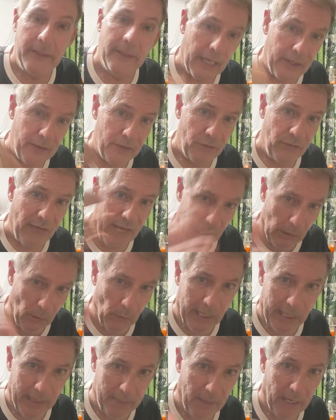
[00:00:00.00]
and you take
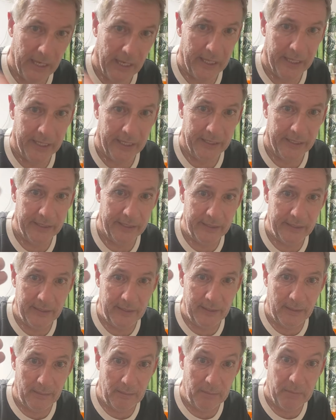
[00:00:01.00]
away my
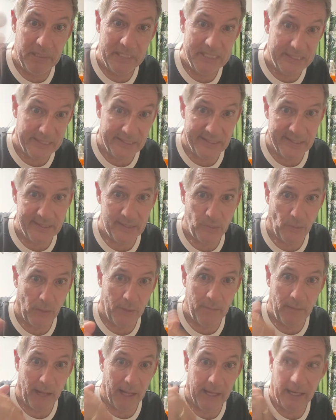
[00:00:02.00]
business where
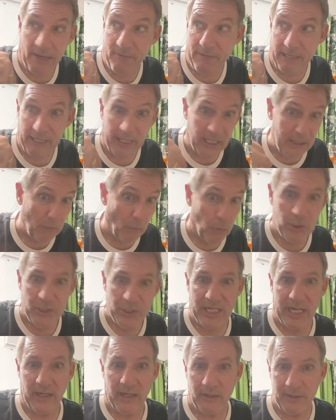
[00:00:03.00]
I'm not having any more
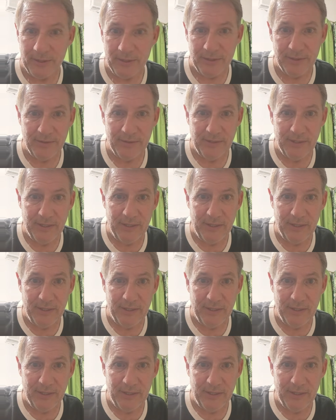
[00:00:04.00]
sales,